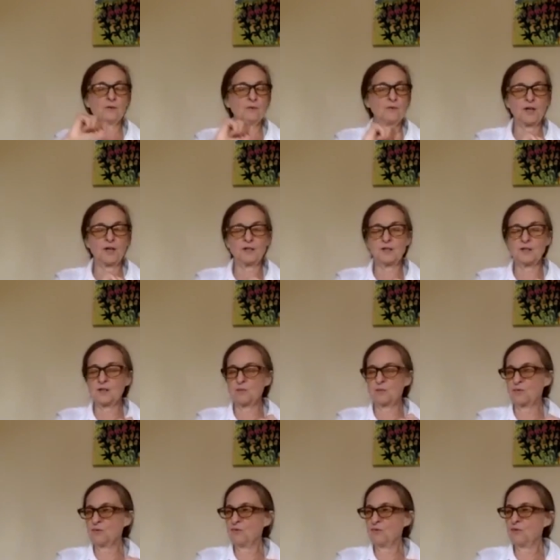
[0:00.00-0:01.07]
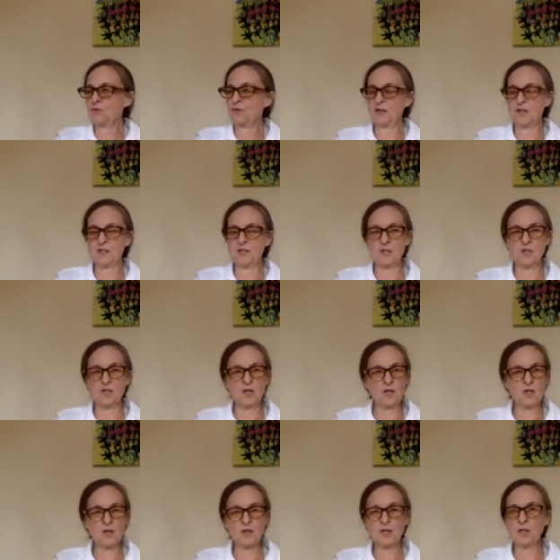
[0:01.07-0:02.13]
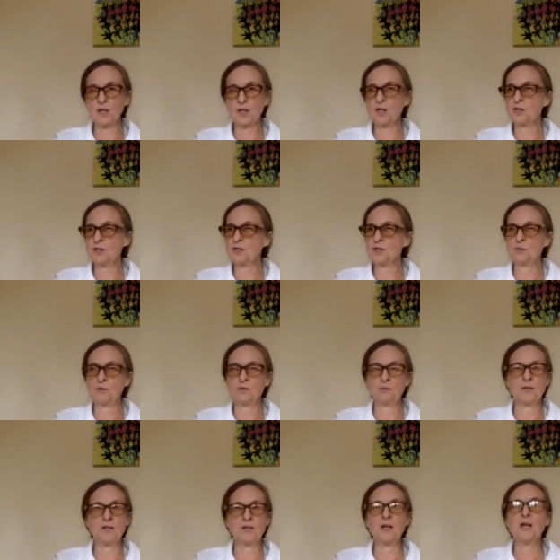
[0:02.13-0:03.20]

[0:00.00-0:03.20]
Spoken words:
that disapproval is nothing to do with me.